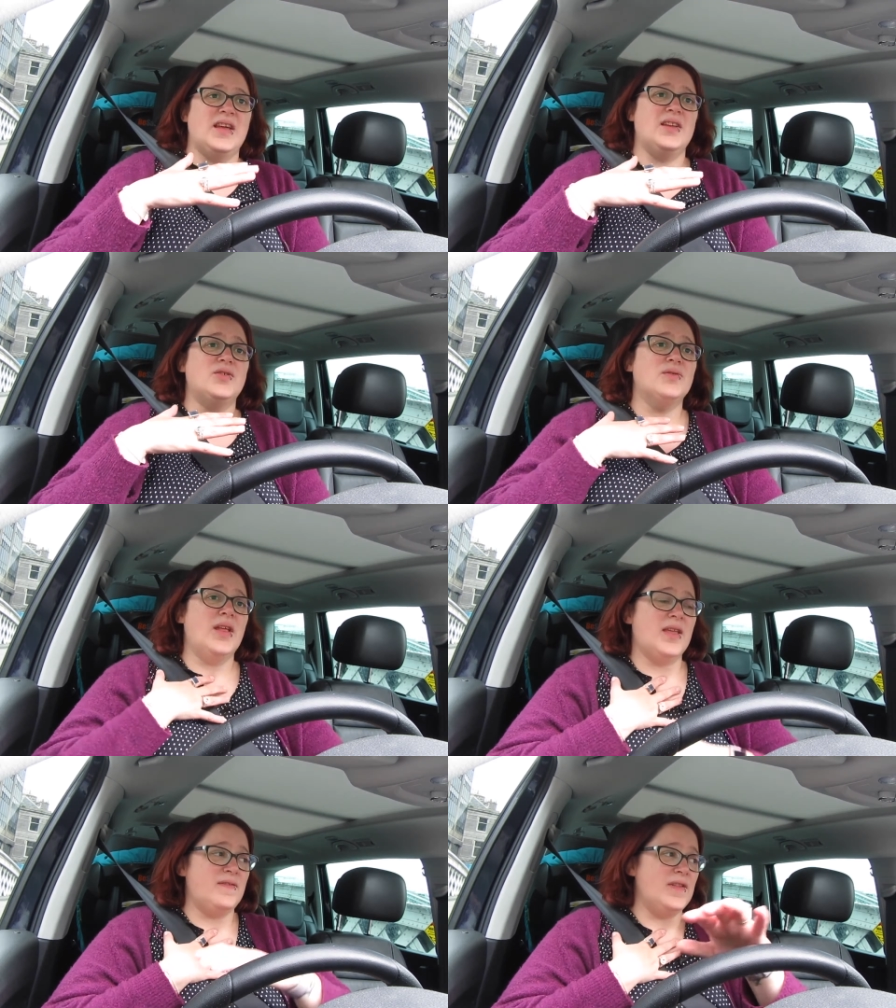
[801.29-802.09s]
and I don't
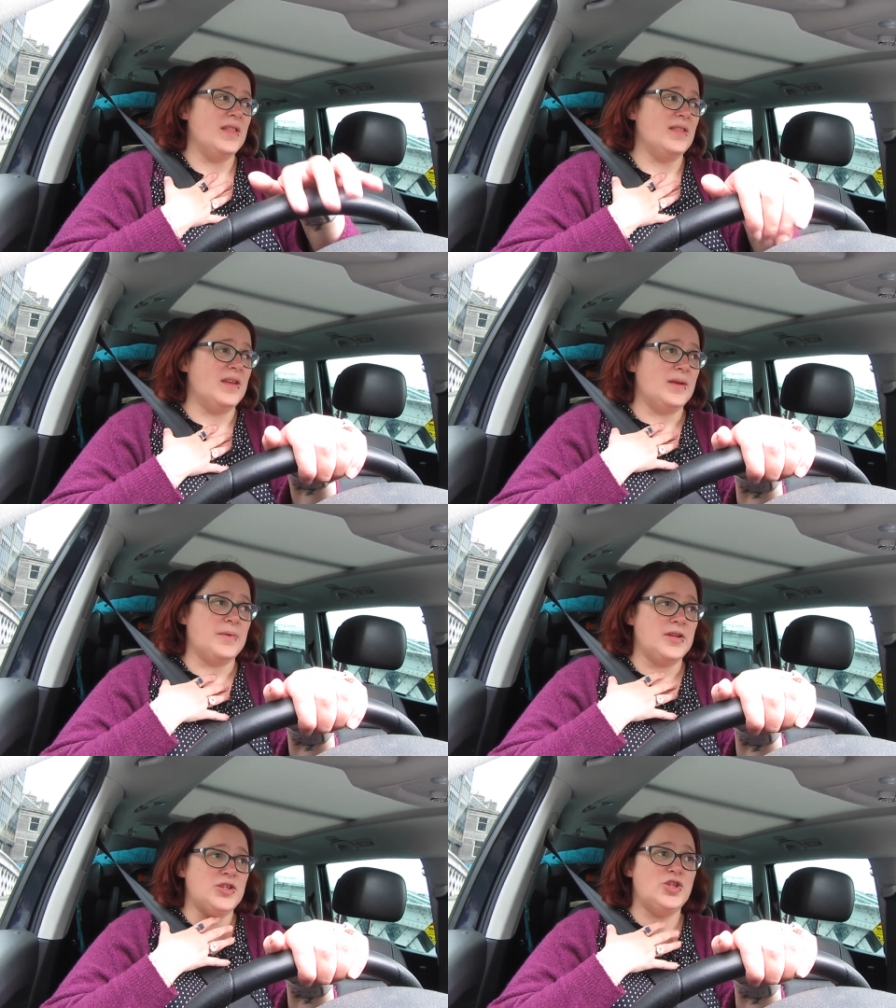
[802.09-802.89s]
like feeling like
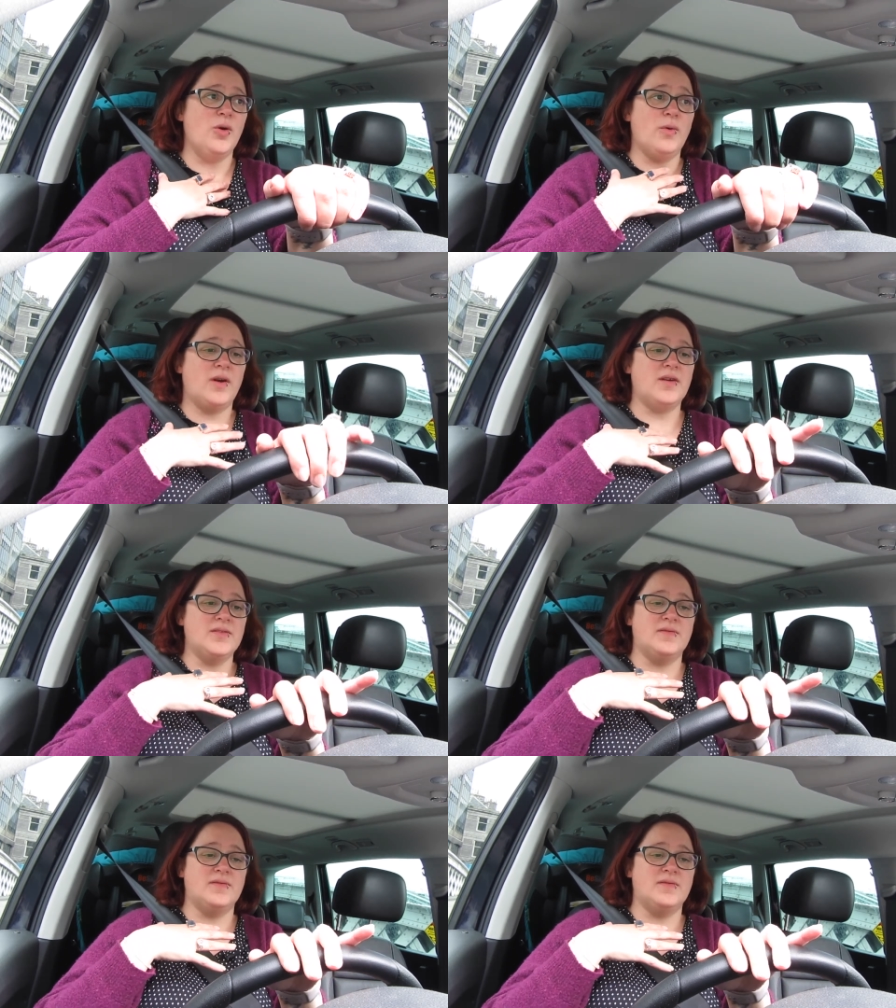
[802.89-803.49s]
I'm gonna choke because